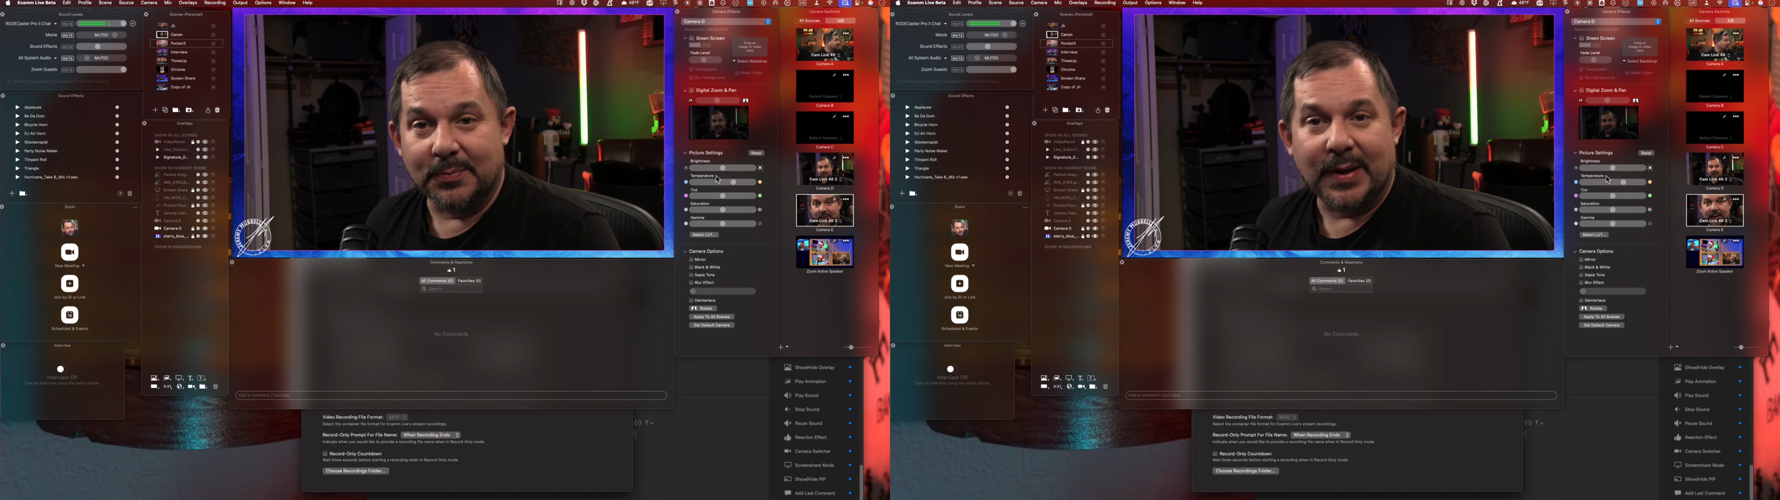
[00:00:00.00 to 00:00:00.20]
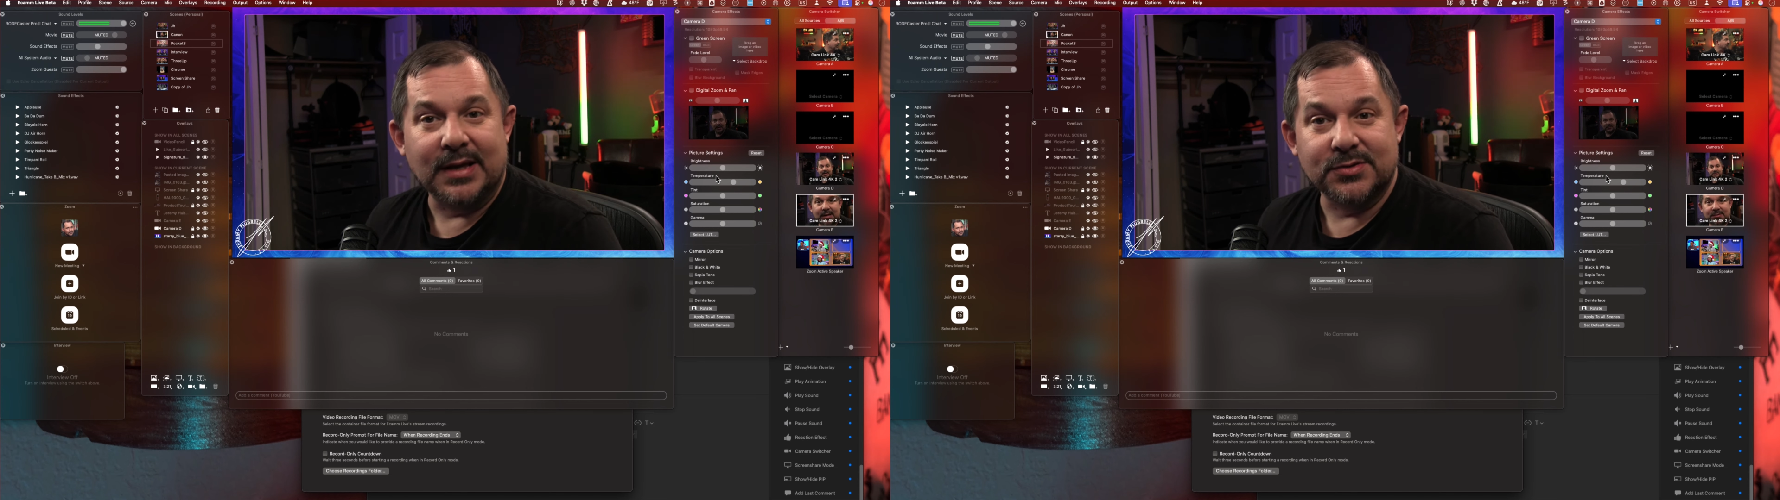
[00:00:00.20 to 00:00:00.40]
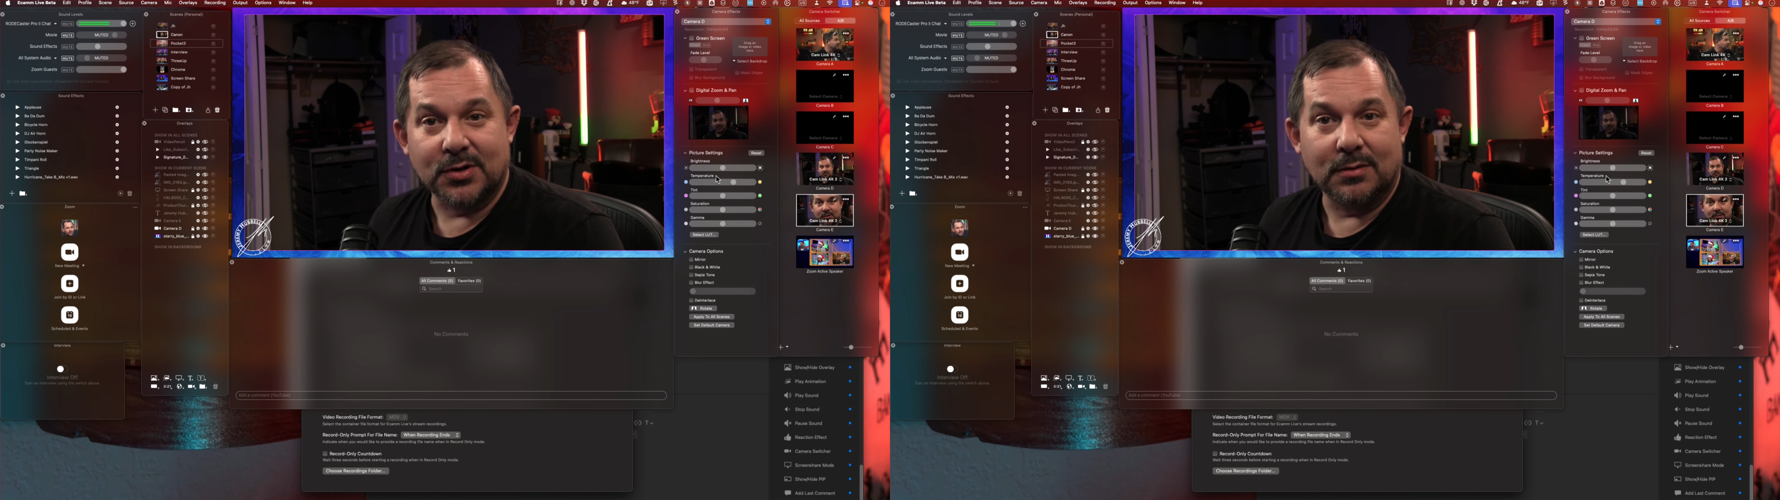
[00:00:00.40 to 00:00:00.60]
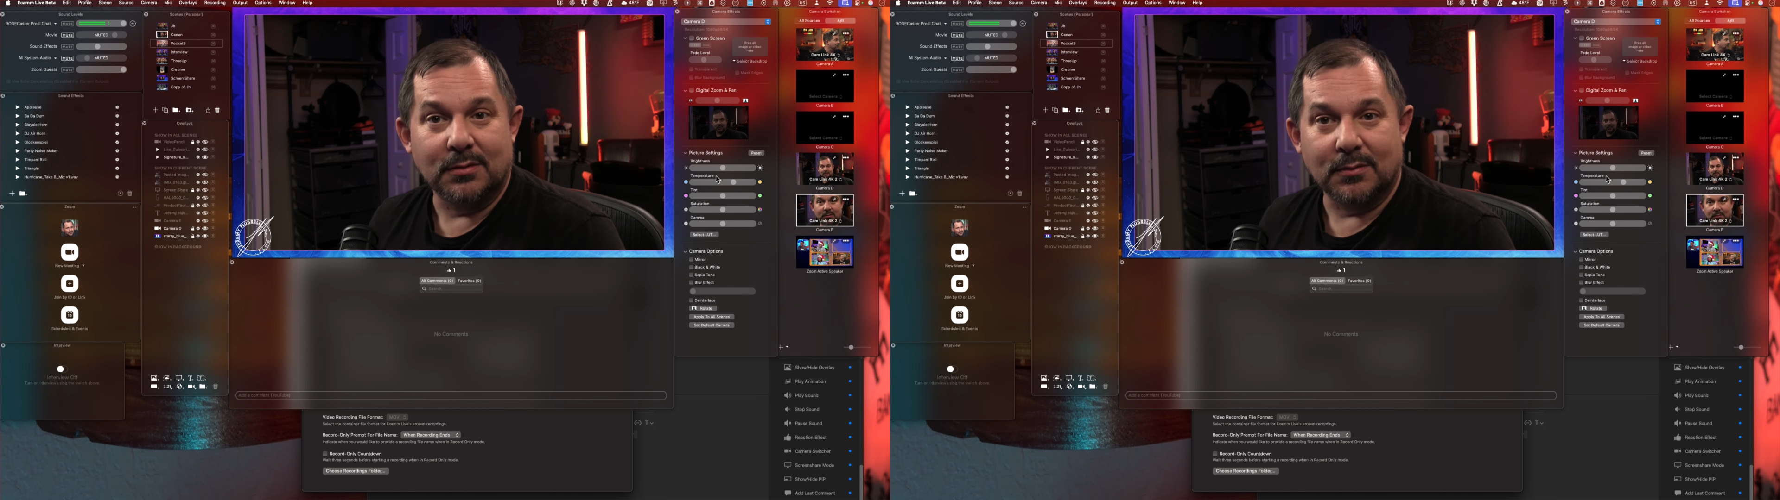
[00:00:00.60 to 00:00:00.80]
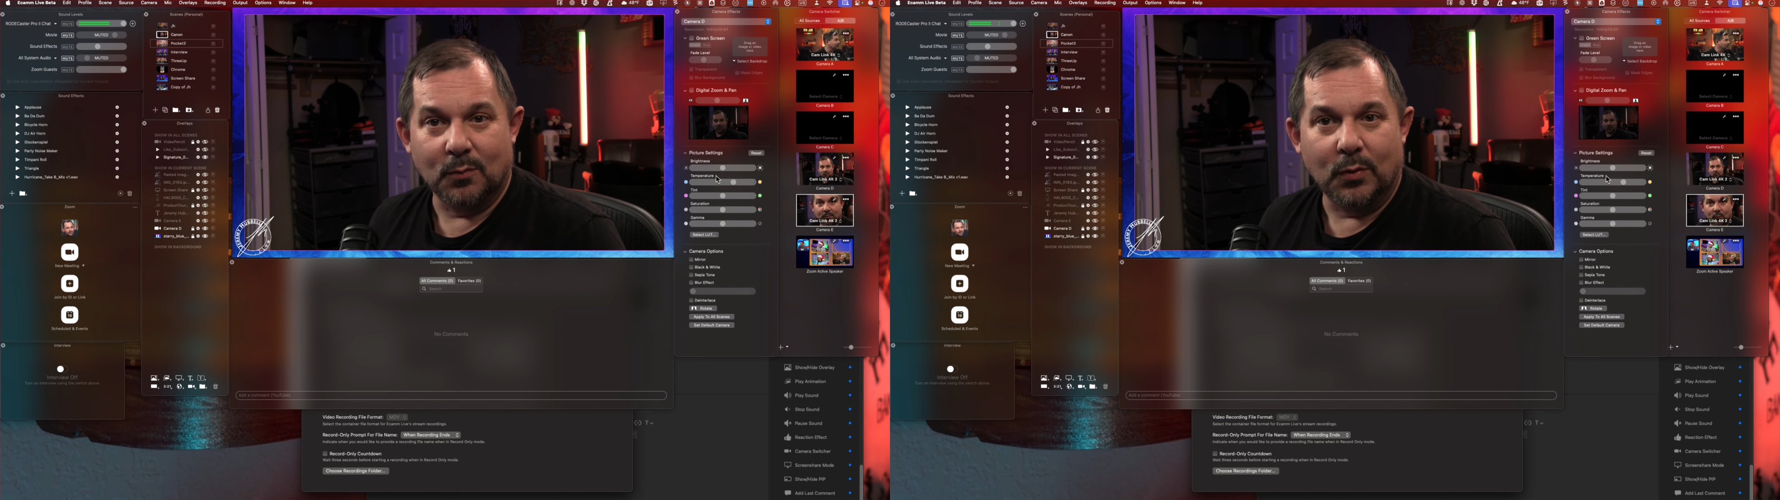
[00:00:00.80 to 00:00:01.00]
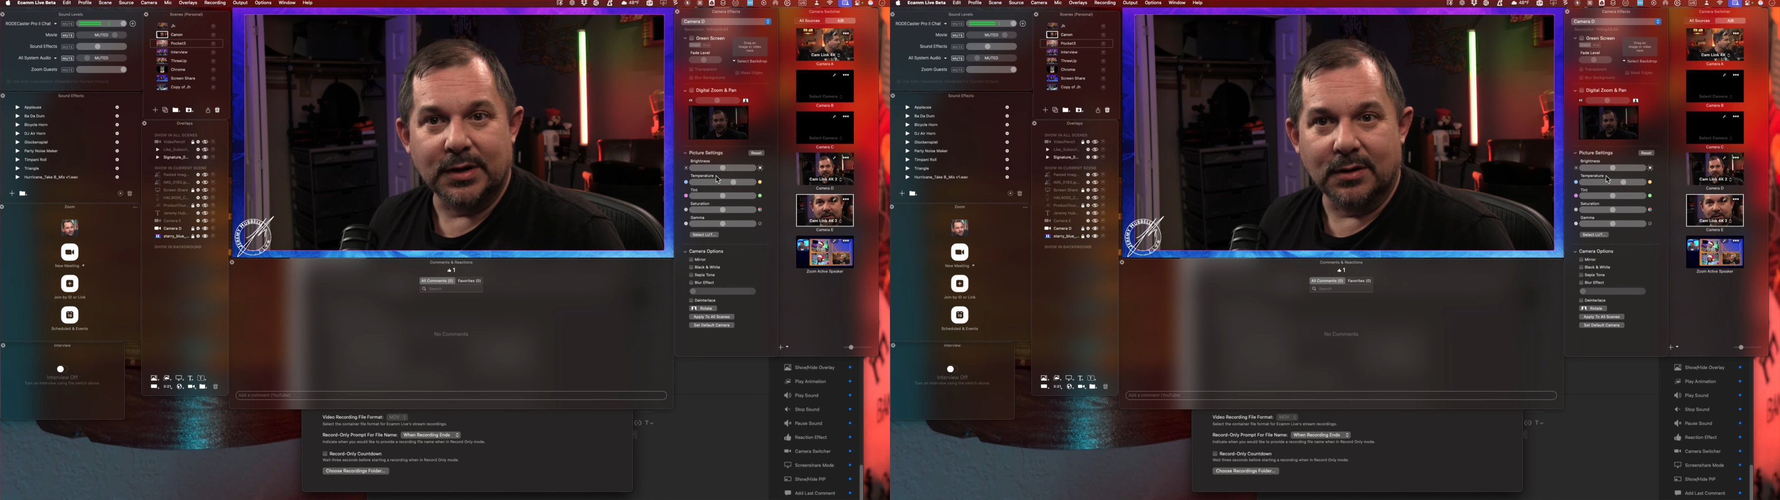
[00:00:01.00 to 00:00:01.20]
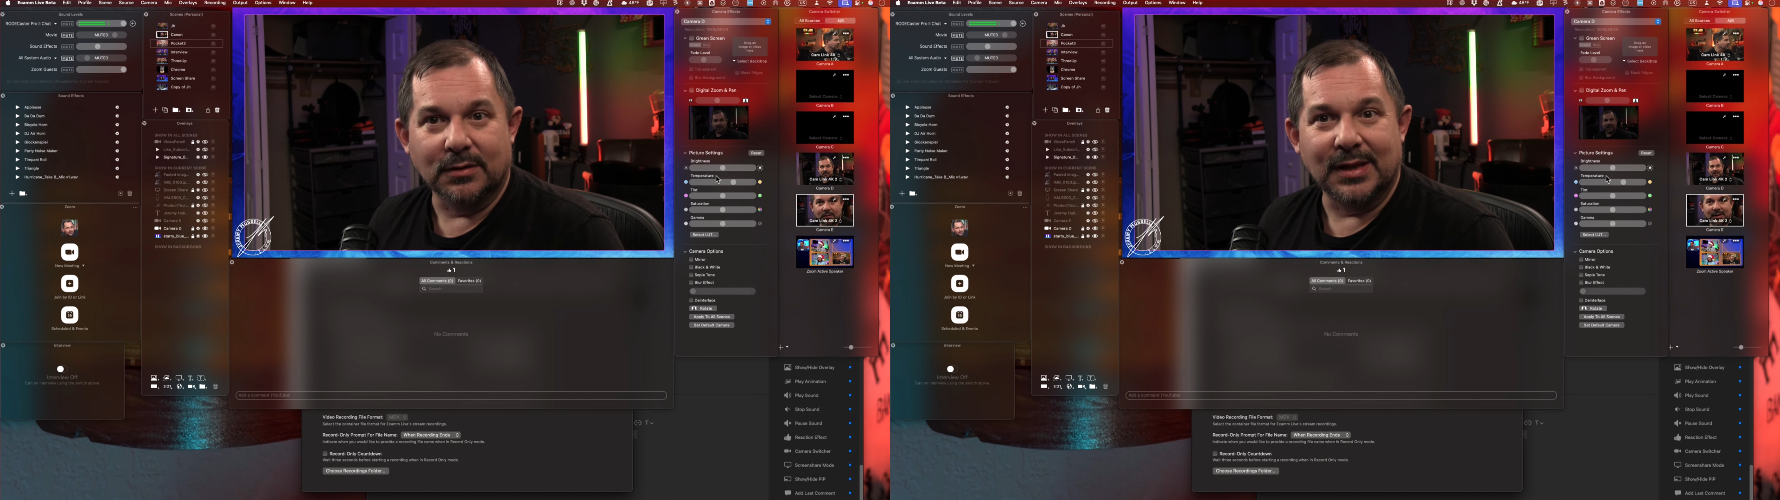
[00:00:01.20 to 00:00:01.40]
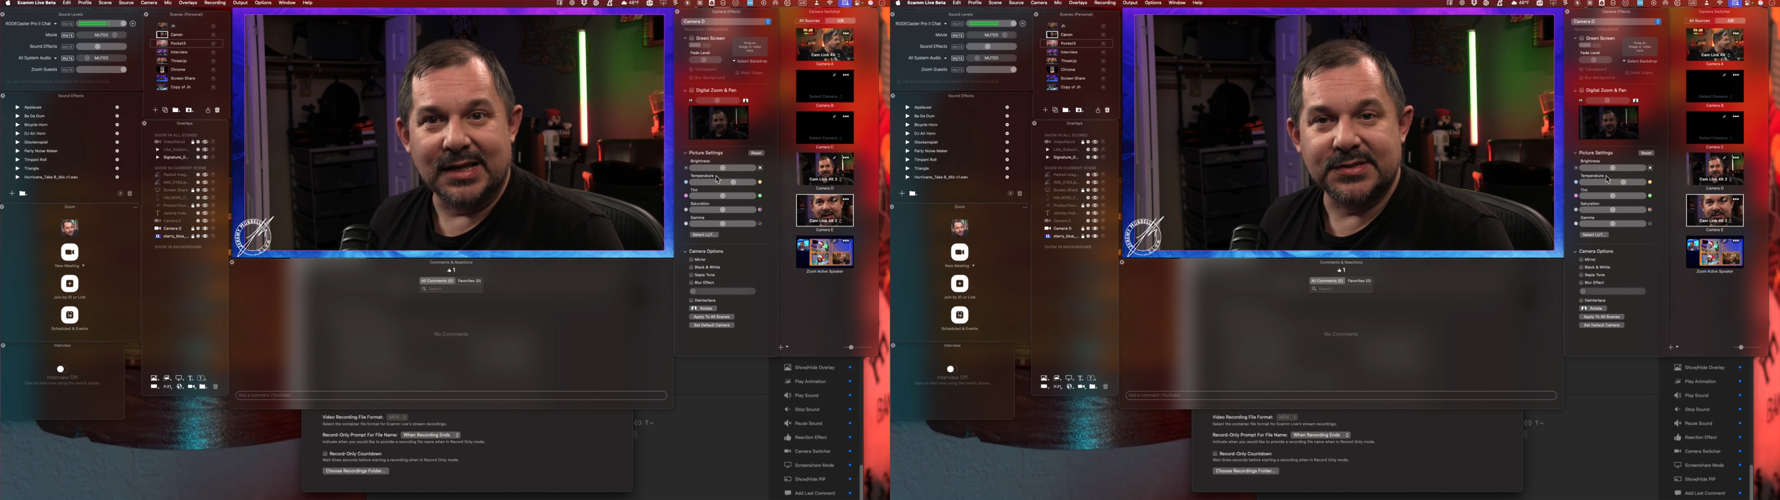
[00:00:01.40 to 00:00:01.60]
depends on what
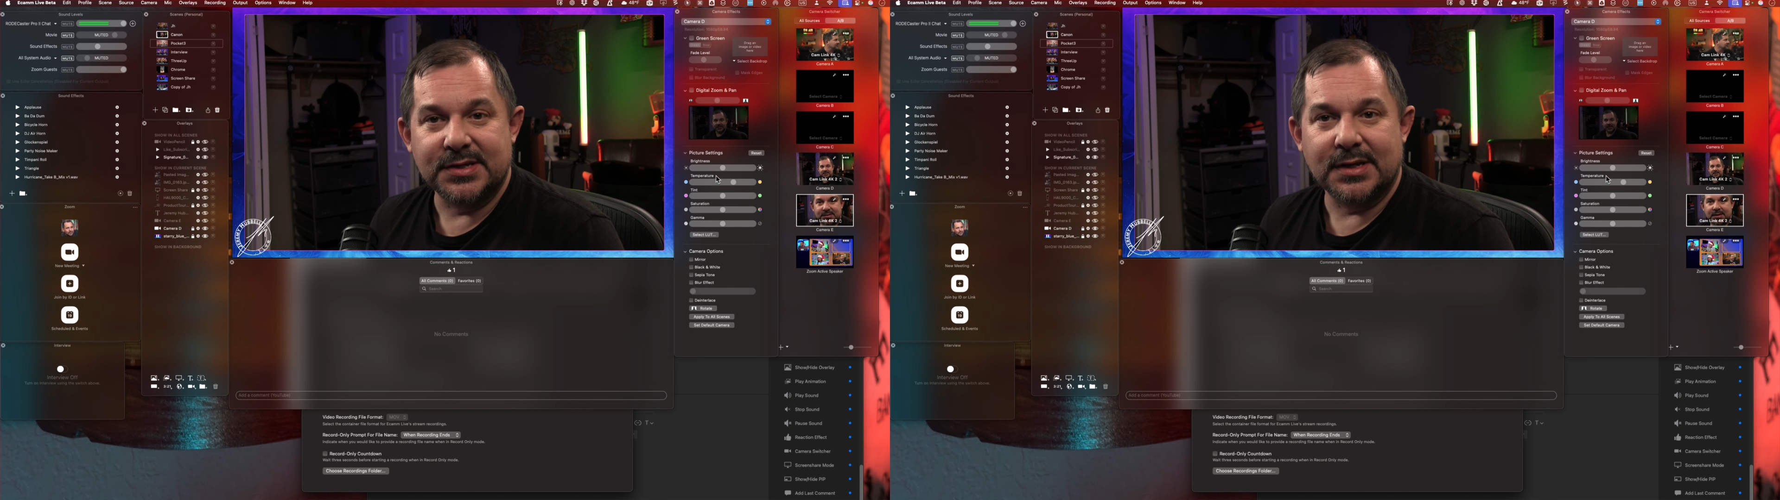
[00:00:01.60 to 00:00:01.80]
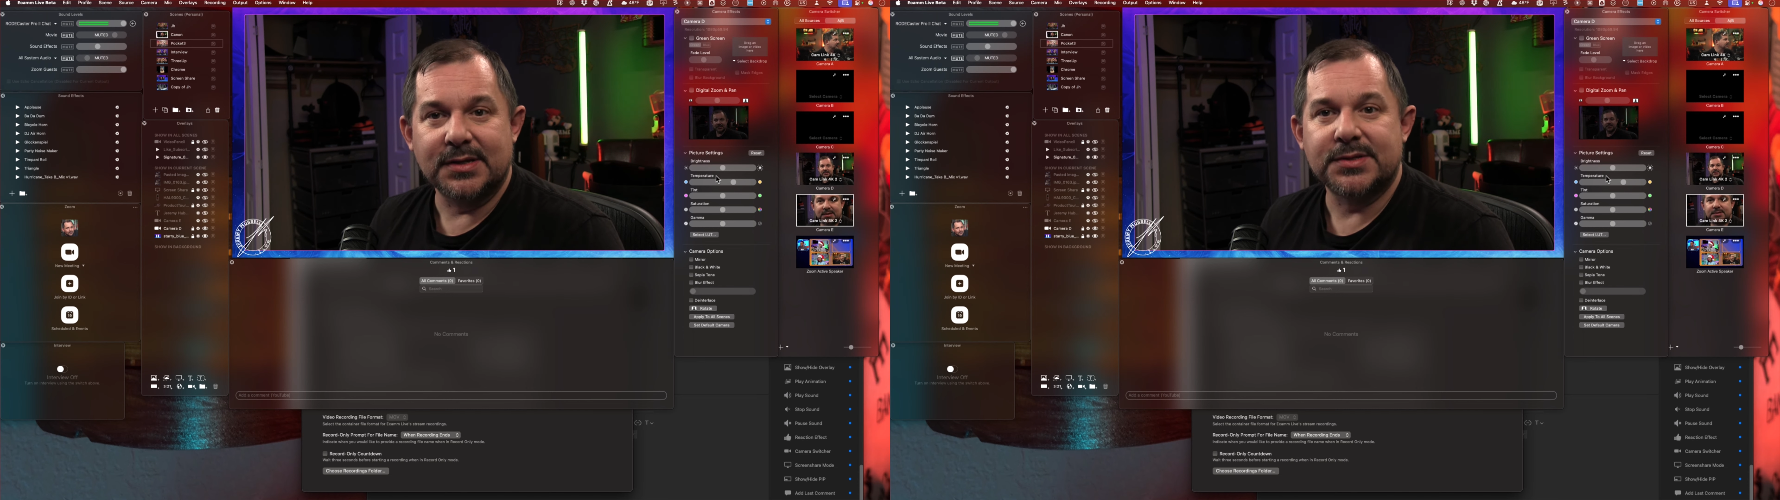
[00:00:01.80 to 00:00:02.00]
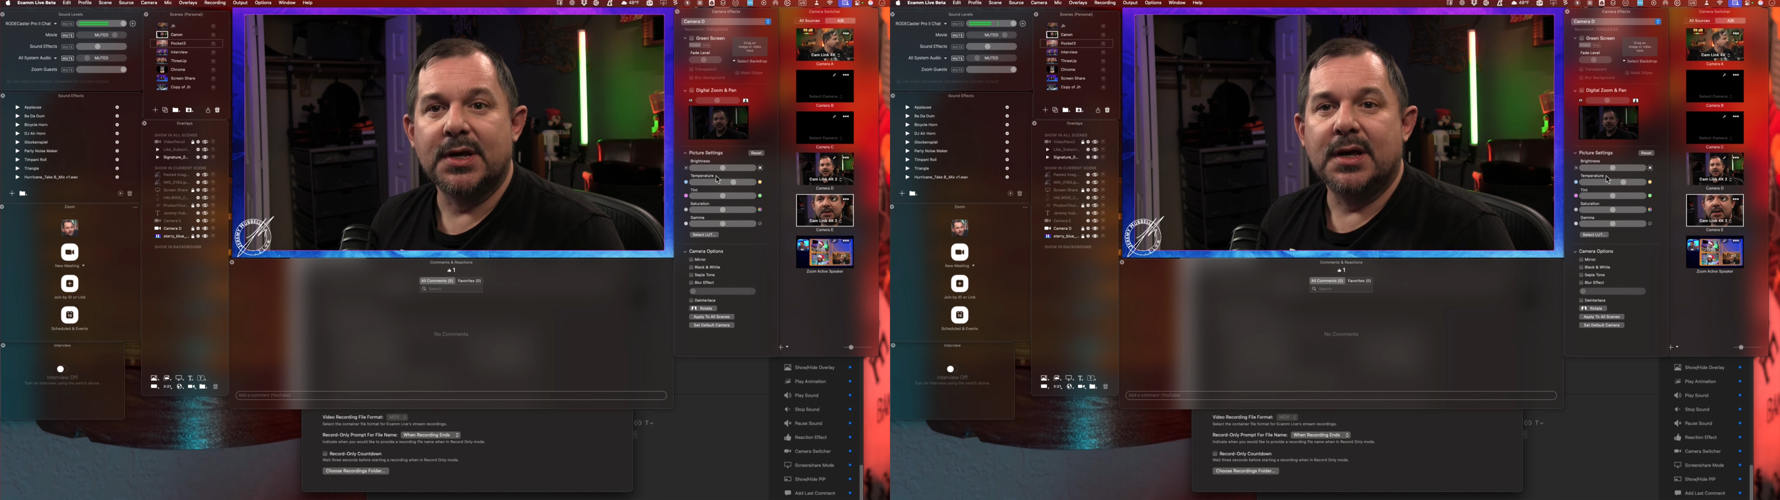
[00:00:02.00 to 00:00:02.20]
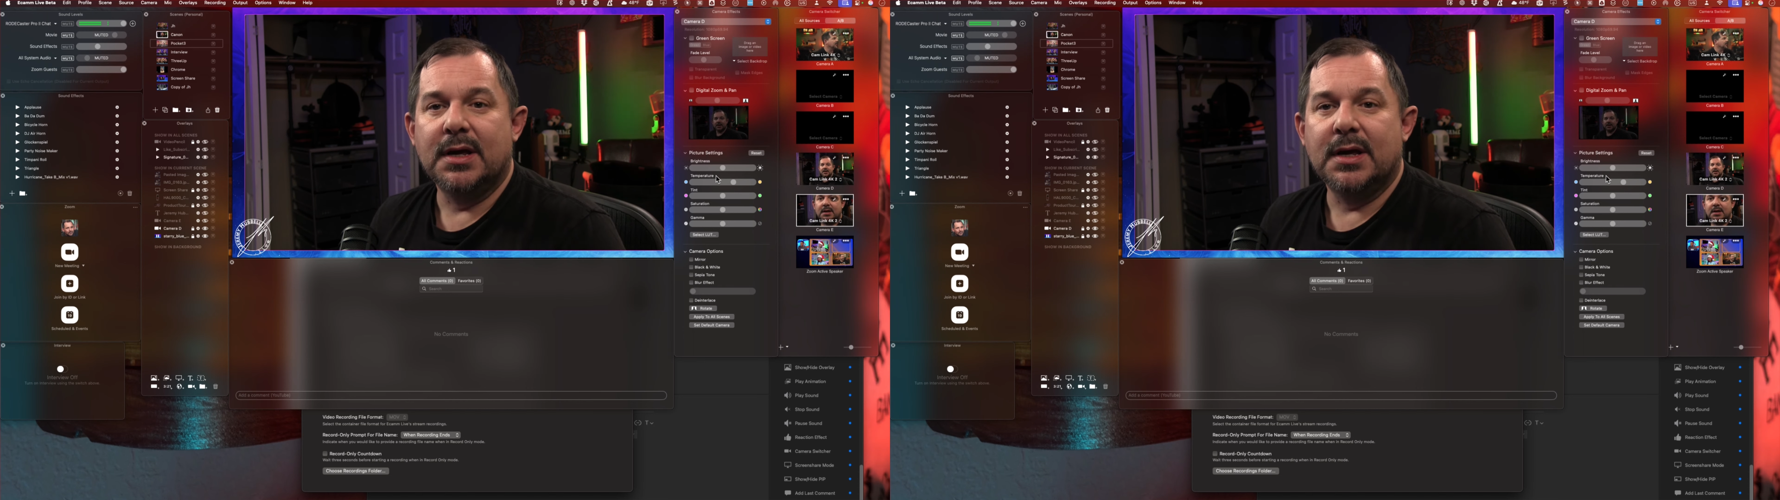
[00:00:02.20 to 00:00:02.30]
your lens is.